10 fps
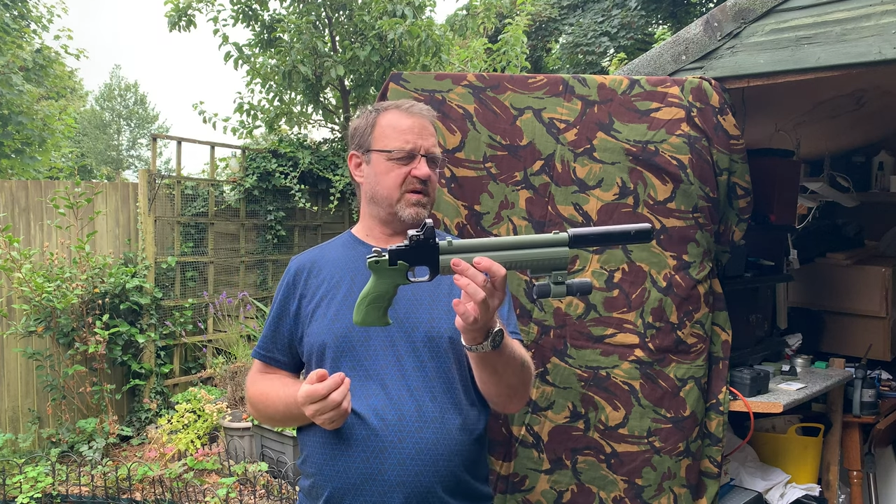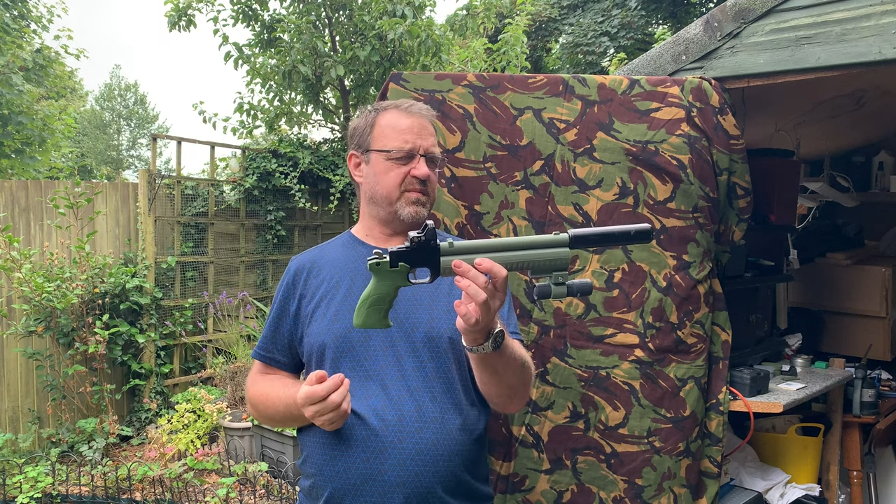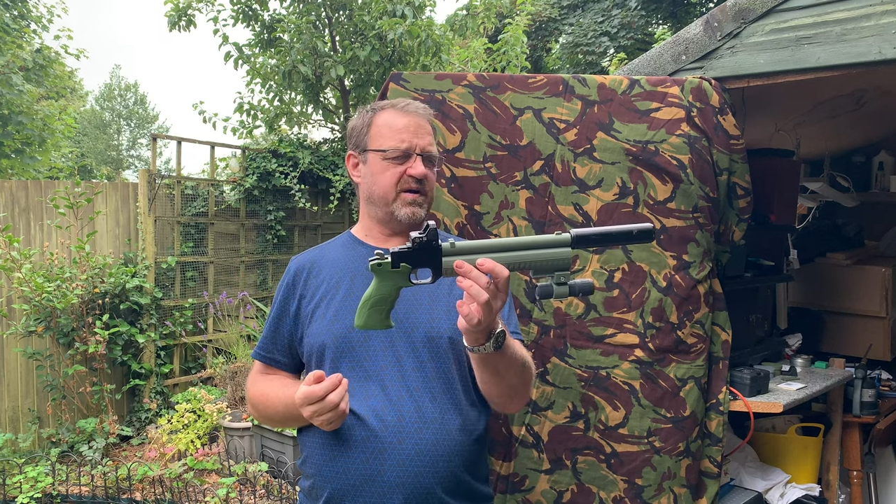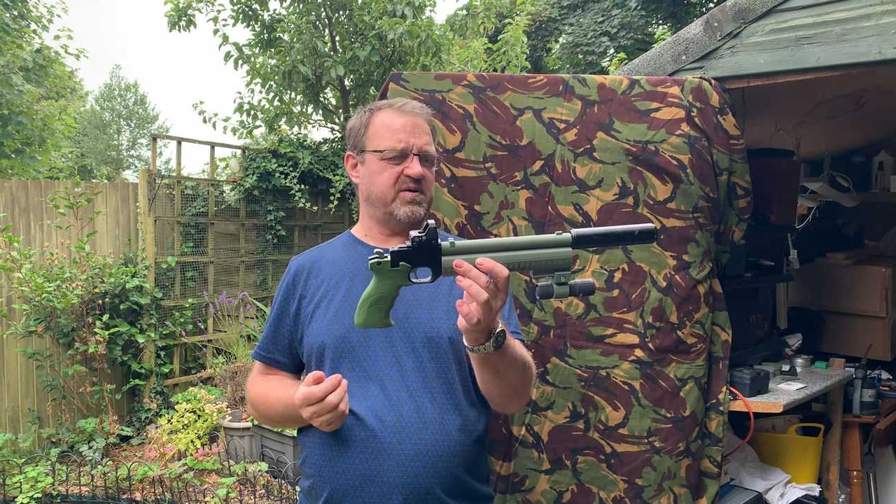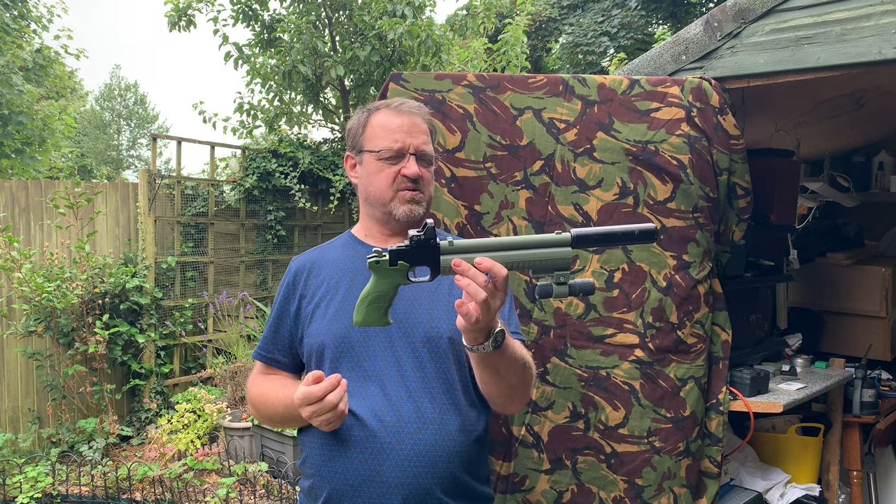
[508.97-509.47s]

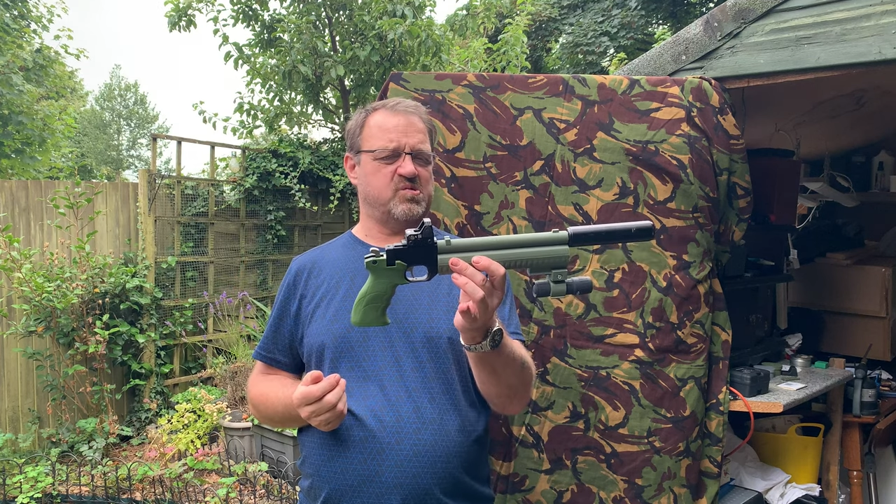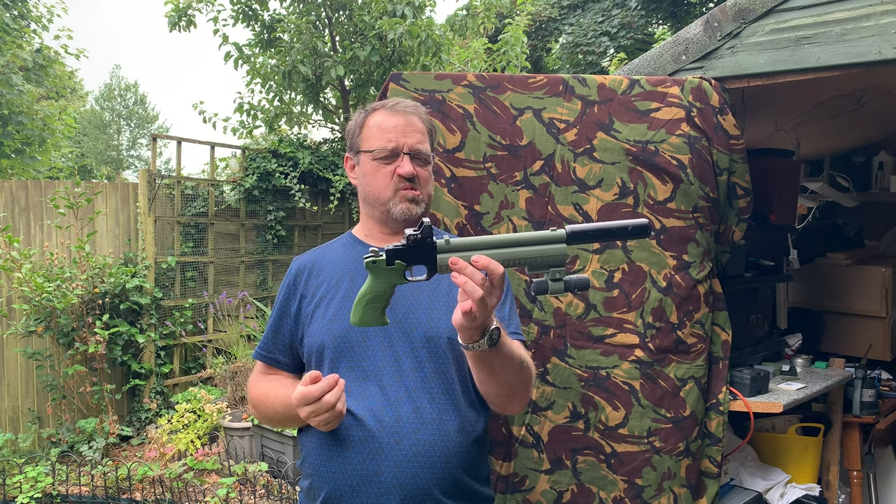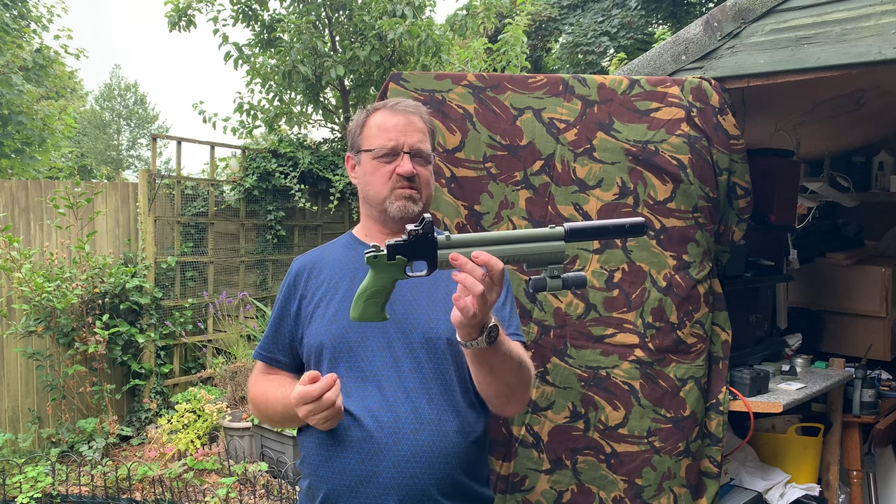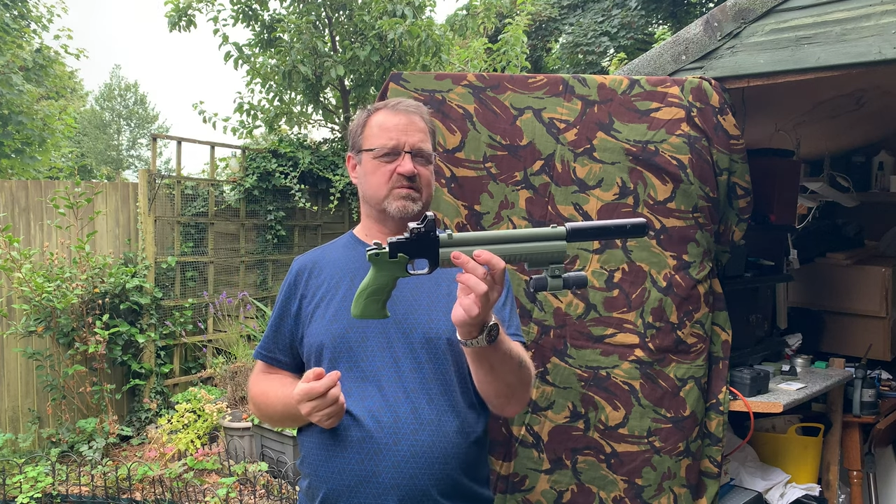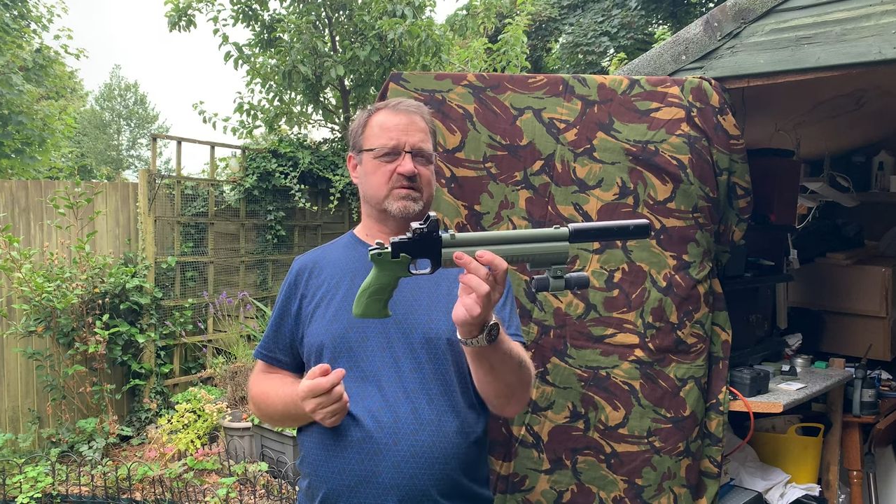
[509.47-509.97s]
about
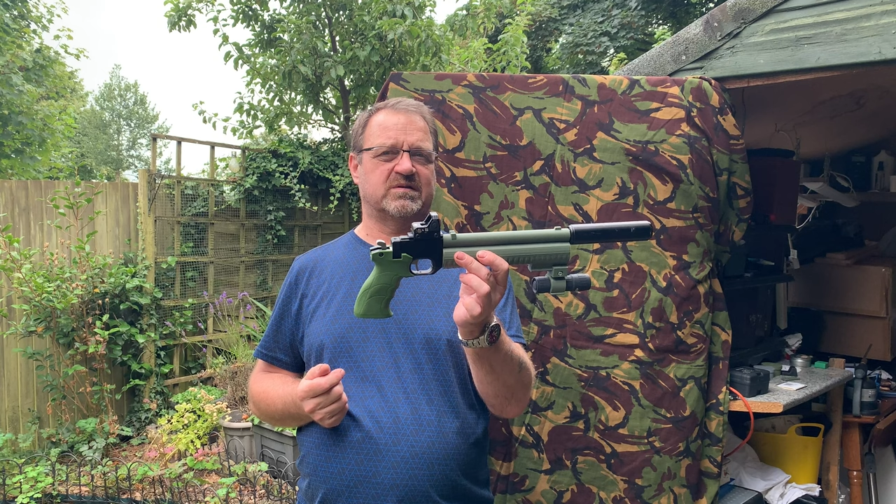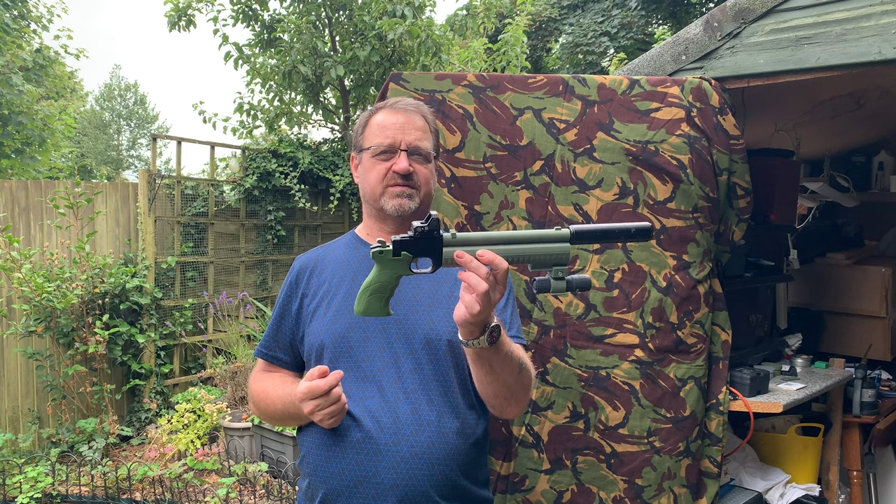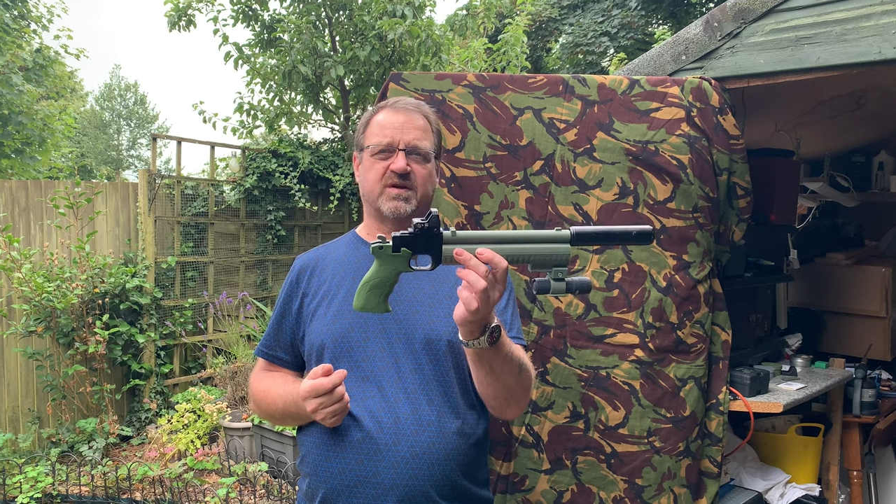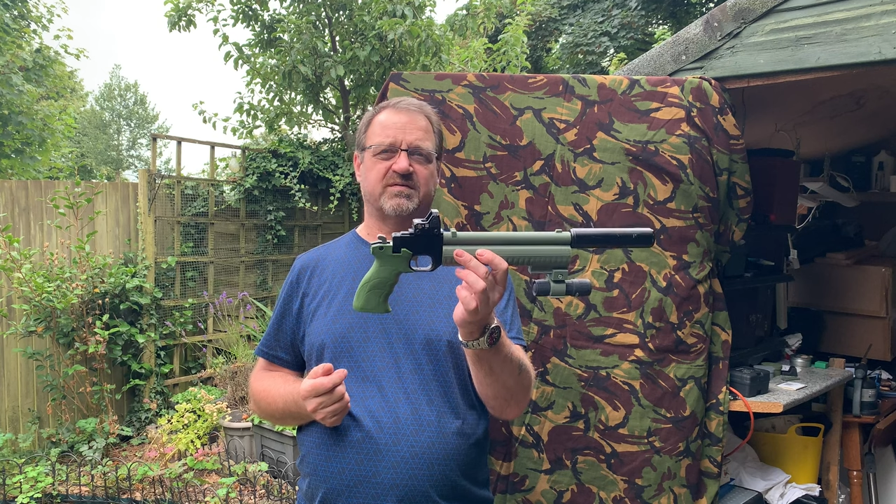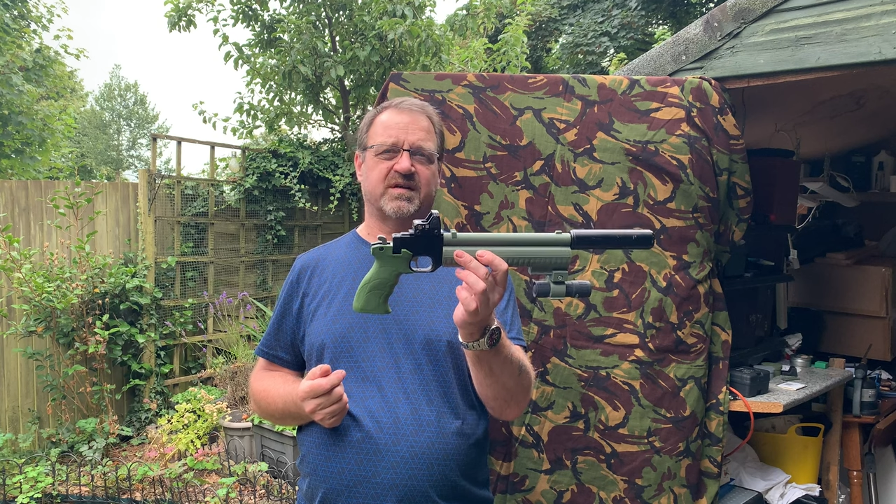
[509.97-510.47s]

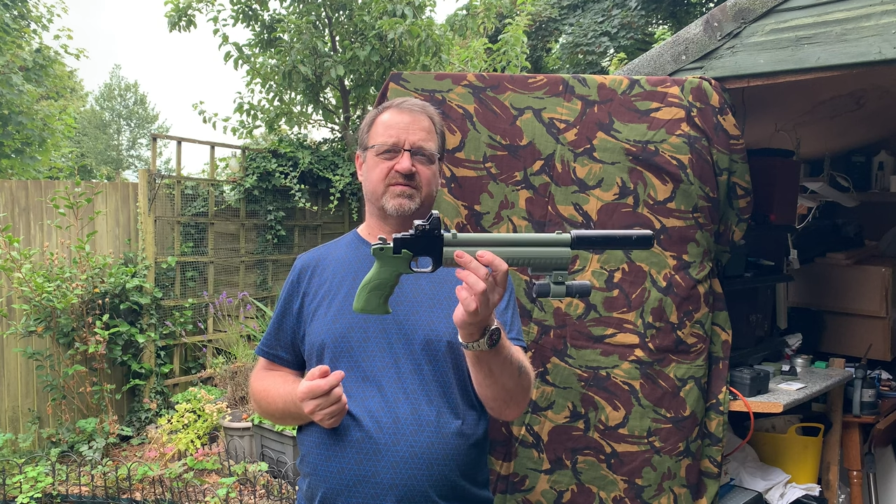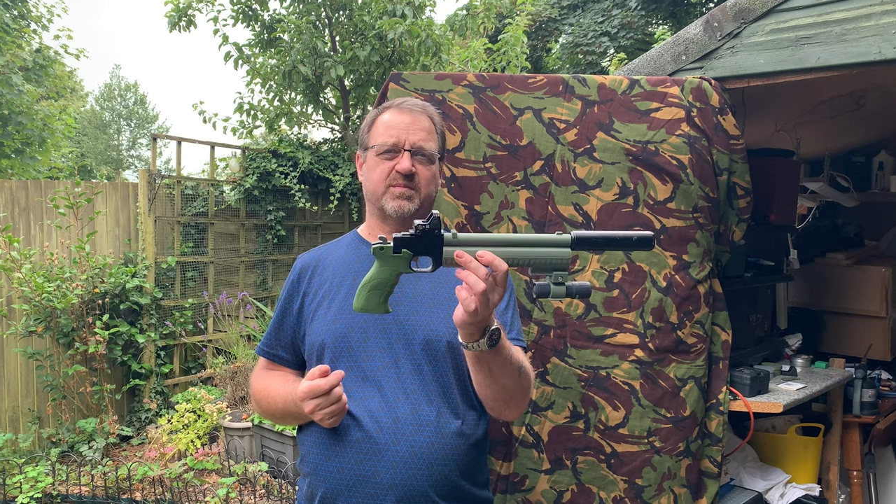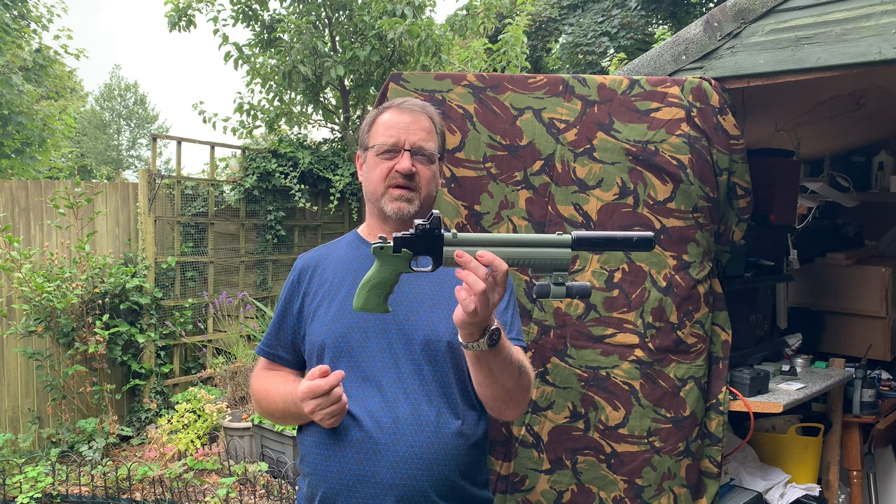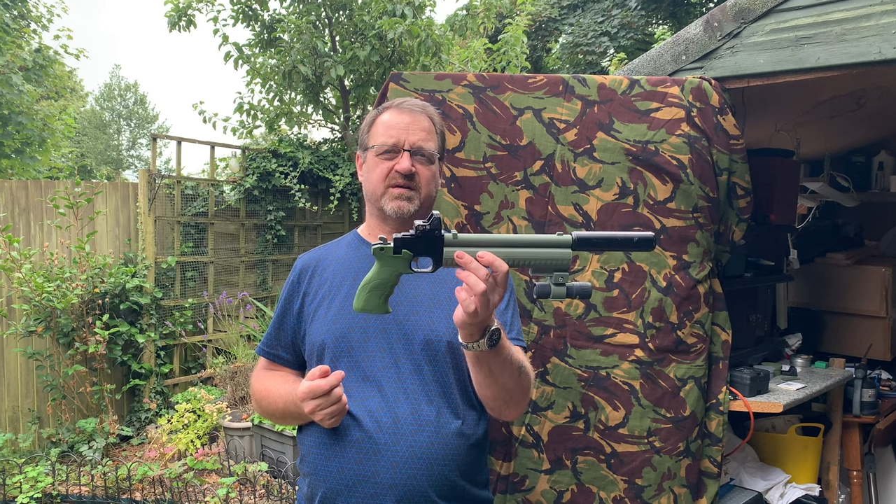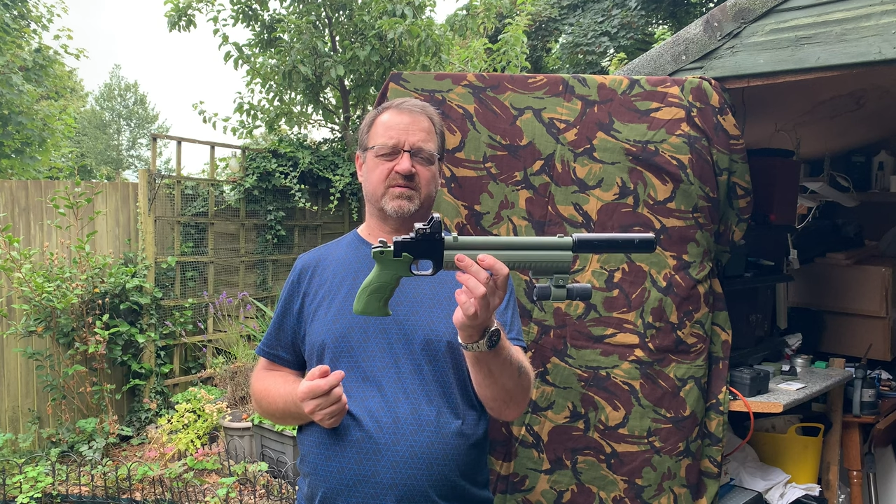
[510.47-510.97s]
five and a half foot
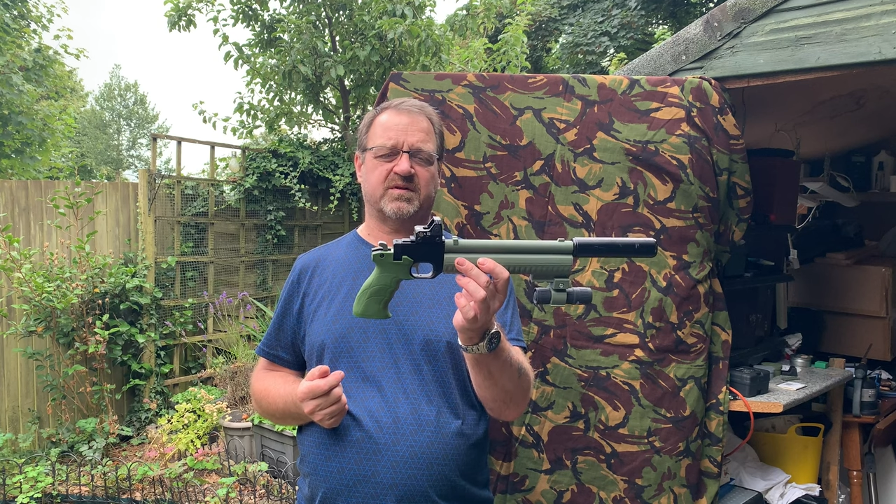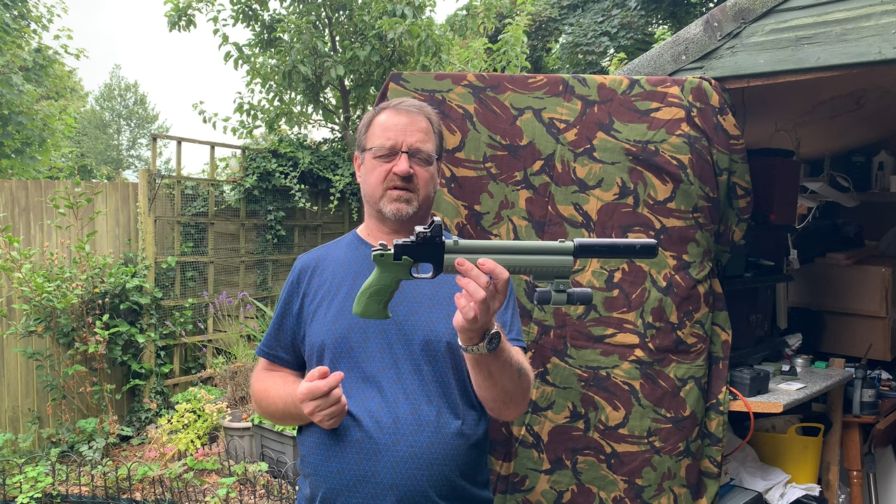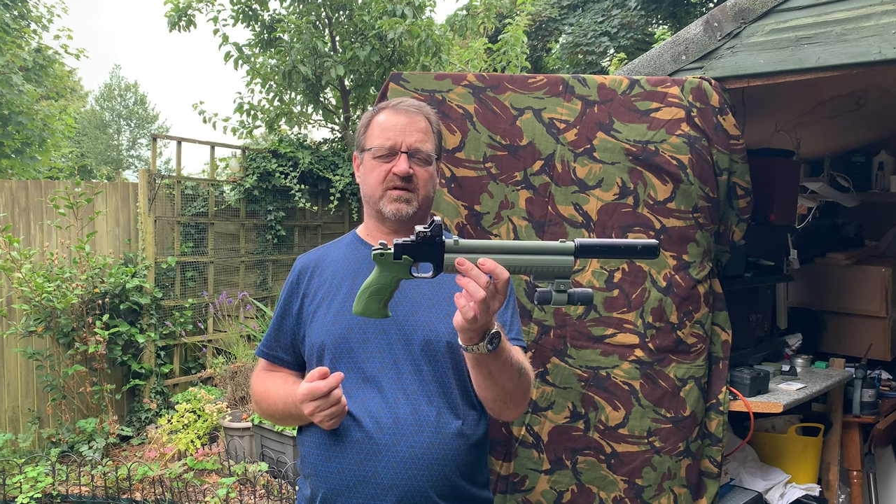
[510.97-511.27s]
pound.